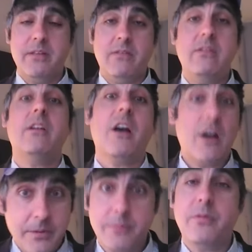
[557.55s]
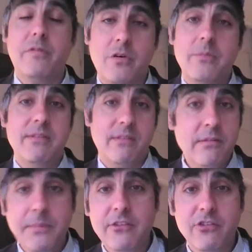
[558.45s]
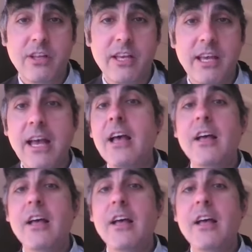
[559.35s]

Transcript: performance and comic performance, especially.